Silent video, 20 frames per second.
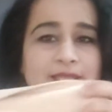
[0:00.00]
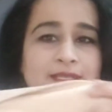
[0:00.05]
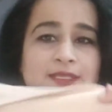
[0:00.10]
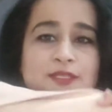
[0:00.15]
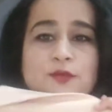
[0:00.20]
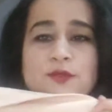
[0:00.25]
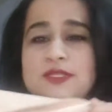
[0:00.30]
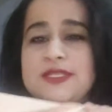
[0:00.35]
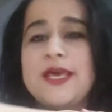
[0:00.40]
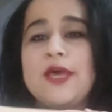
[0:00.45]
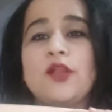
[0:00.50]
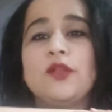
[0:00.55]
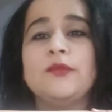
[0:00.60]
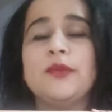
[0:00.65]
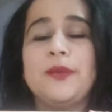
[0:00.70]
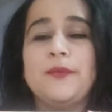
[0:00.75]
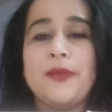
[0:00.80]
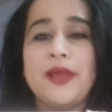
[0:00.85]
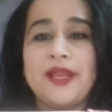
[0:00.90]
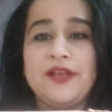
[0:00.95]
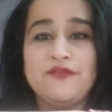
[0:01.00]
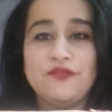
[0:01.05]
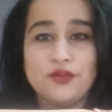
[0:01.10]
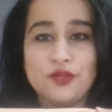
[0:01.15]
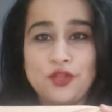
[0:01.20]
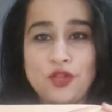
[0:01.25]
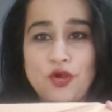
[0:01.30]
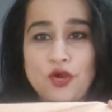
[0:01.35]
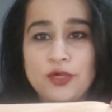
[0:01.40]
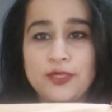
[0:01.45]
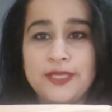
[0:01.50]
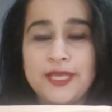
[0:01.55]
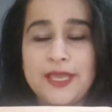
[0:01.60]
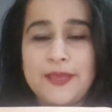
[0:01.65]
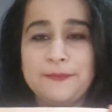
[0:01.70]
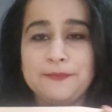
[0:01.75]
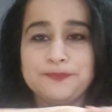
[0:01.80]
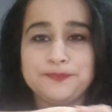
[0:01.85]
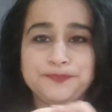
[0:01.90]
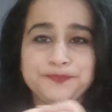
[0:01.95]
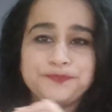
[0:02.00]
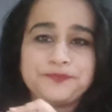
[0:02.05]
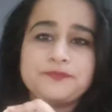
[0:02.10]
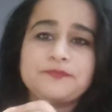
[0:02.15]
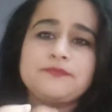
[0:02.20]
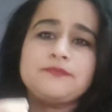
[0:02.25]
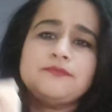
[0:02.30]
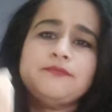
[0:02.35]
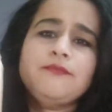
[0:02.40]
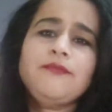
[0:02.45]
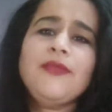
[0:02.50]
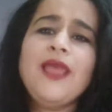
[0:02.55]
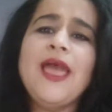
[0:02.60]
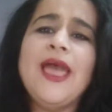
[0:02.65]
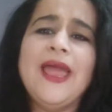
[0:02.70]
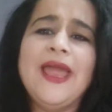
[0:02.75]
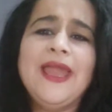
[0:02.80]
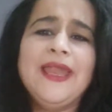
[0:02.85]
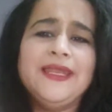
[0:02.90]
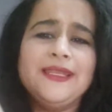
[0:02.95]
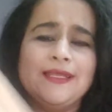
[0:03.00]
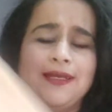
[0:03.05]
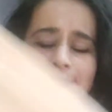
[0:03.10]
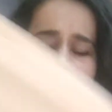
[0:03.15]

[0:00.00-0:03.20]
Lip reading: This was there on my mind for a long time, and